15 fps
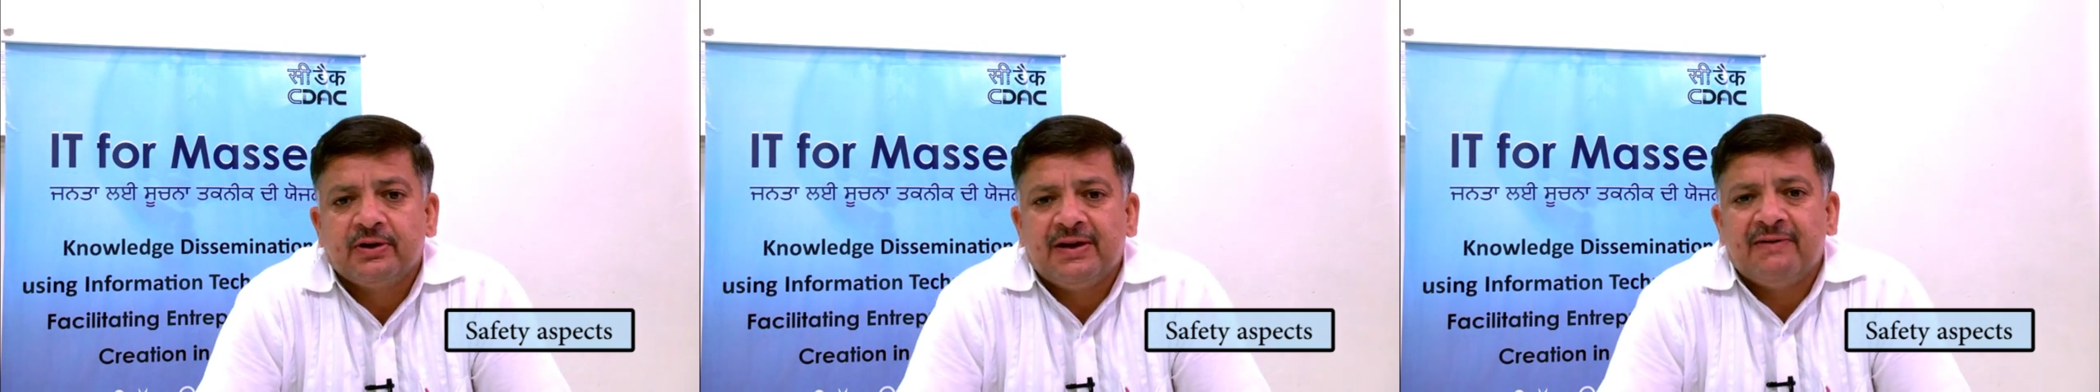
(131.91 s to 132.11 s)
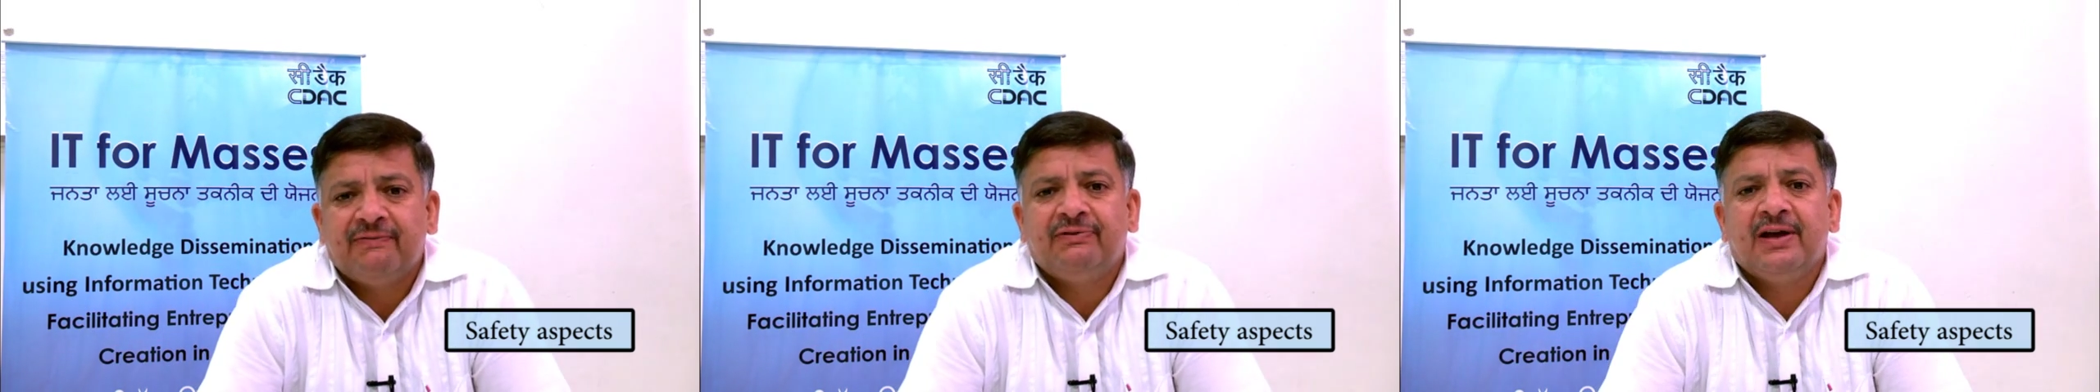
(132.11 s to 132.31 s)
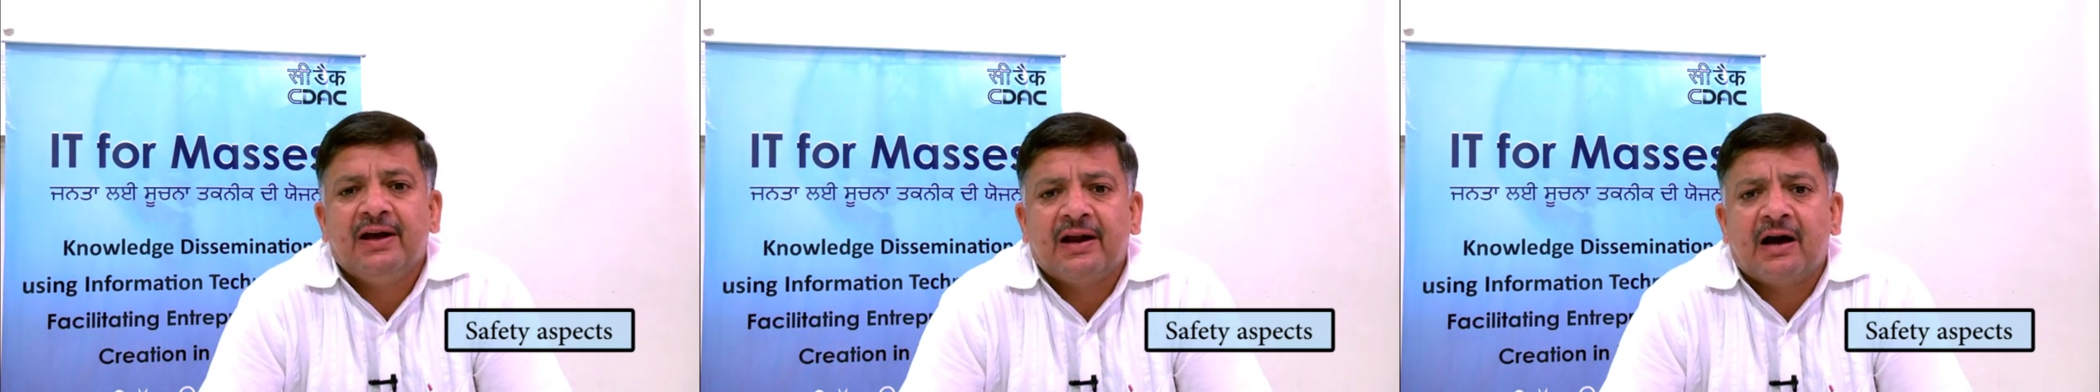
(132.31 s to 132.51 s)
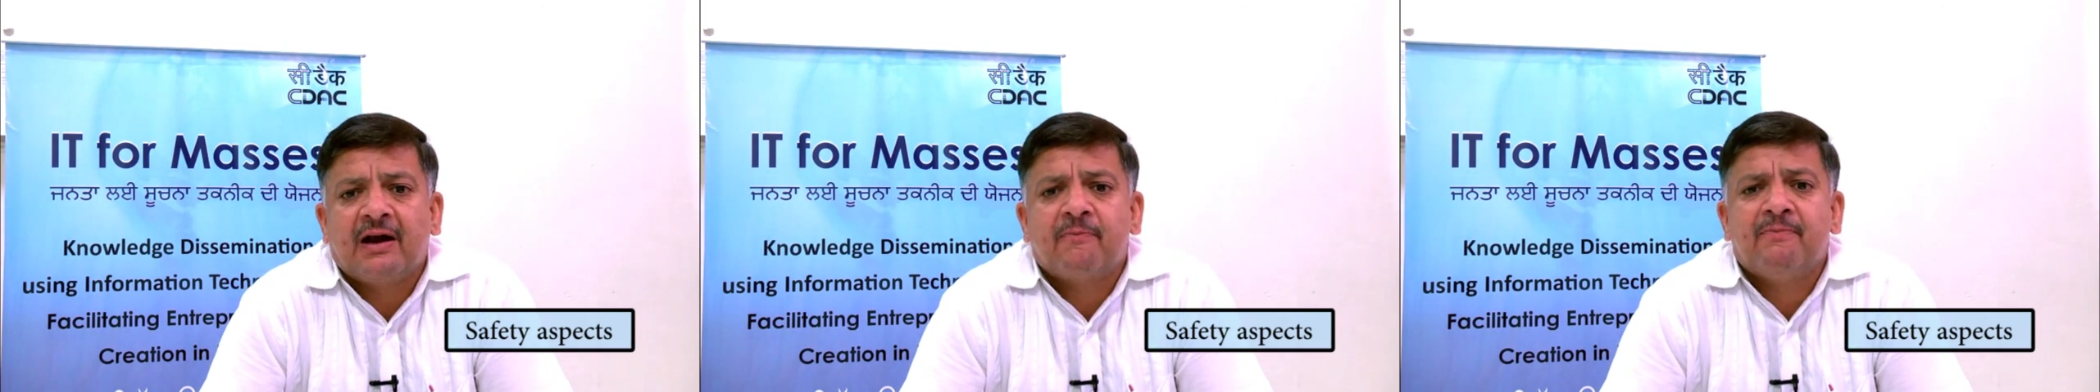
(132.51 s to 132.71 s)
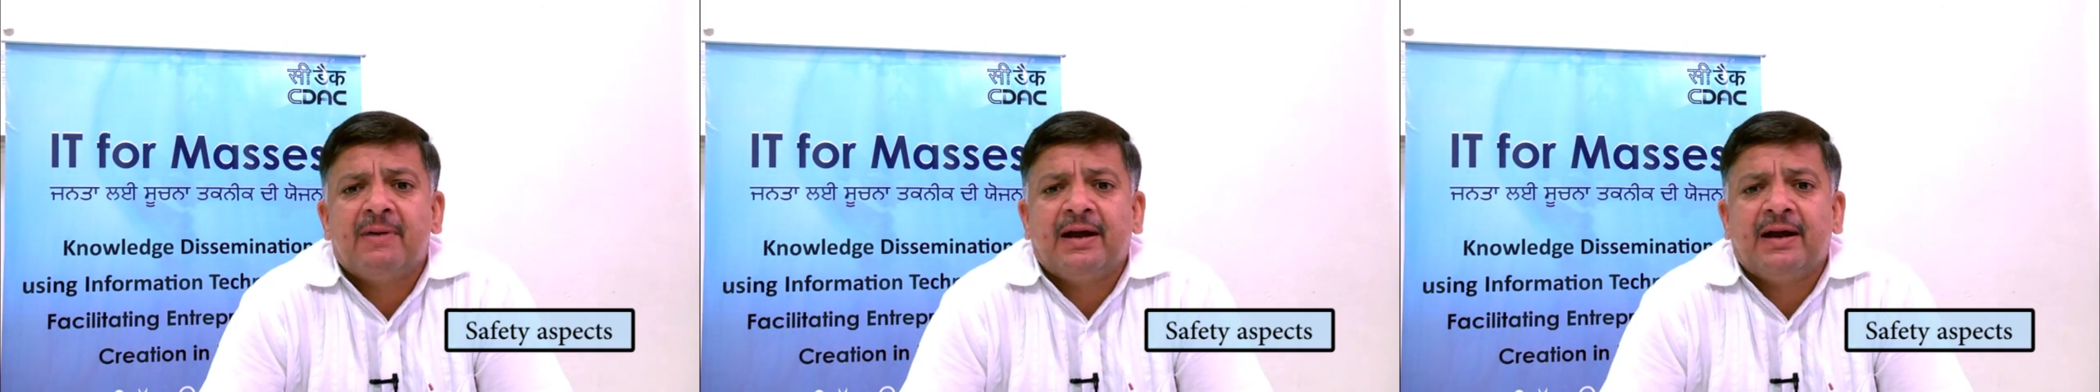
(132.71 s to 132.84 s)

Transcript: If there are